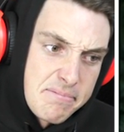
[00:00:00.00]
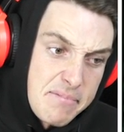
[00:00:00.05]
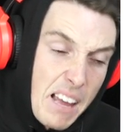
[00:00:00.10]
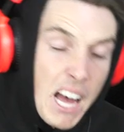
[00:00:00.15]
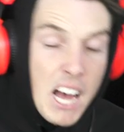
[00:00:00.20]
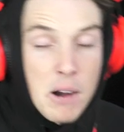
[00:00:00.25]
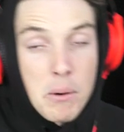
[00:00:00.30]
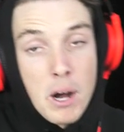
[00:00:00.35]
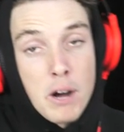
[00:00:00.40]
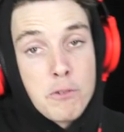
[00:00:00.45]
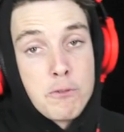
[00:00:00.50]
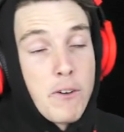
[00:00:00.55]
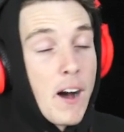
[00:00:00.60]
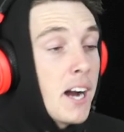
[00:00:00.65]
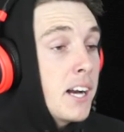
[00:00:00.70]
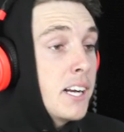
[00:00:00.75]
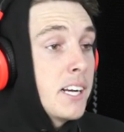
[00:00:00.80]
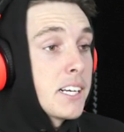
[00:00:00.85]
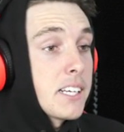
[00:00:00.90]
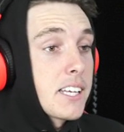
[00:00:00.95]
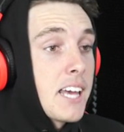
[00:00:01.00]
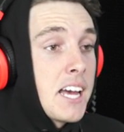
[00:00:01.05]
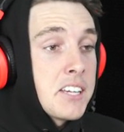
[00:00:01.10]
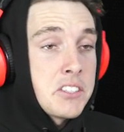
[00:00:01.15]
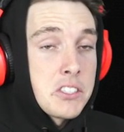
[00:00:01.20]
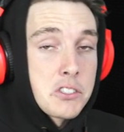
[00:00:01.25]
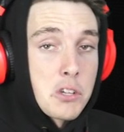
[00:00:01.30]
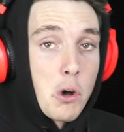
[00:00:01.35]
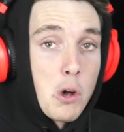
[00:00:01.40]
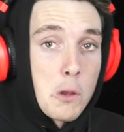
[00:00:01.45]
Oh well, fuck it.
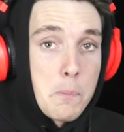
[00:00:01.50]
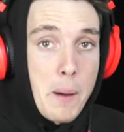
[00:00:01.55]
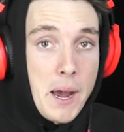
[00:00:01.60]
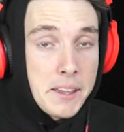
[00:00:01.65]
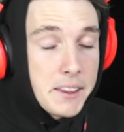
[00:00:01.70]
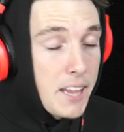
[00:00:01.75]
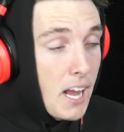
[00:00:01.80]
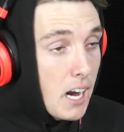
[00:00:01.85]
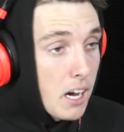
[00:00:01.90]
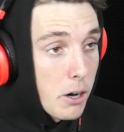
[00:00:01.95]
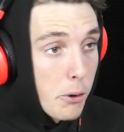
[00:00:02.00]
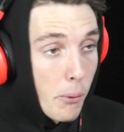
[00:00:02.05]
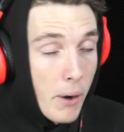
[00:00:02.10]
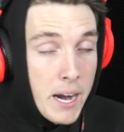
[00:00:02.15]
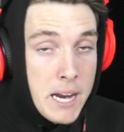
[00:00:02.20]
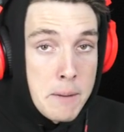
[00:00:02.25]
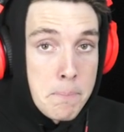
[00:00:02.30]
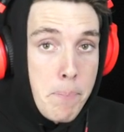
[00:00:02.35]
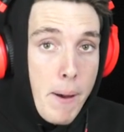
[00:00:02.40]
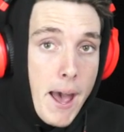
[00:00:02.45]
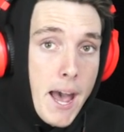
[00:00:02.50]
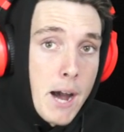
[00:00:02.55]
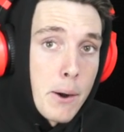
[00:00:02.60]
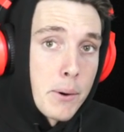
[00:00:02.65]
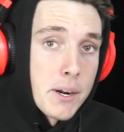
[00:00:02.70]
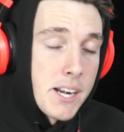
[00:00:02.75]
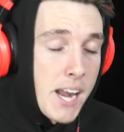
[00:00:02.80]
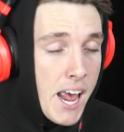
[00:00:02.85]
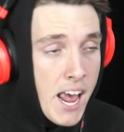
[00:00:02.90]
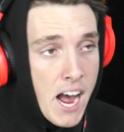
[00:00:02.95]
Guess it's all about that green
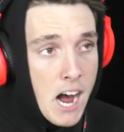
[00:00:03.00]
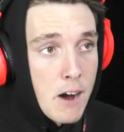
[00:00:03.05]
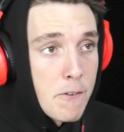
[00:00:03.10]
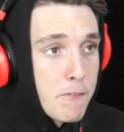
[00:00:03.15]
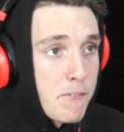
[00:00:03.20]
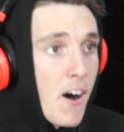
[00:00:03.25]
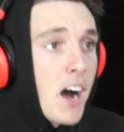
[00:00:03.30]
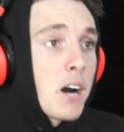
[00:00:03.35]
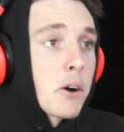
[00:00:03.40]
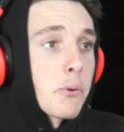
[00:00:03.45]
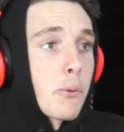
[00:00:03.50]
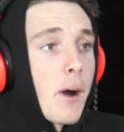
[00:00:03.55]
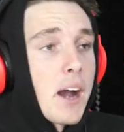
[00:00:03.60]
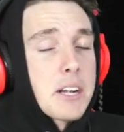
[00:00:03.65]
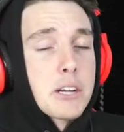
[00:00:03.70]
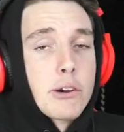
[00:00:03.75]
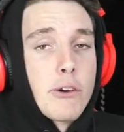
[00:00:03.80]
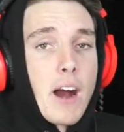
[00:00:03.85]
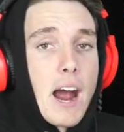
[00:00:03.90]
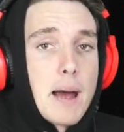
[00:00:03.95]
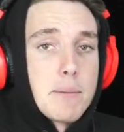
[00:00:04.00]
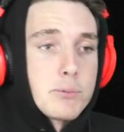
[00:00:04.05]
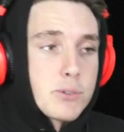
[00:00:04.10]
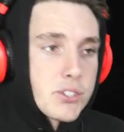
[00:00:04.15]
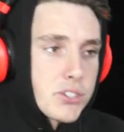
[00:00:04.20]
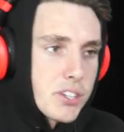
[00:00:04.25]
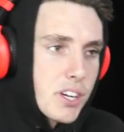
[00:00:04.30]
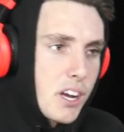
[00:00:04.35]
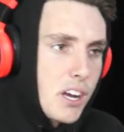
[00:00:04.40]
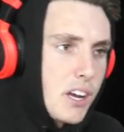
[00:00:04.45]
power now. Fuck red crabs.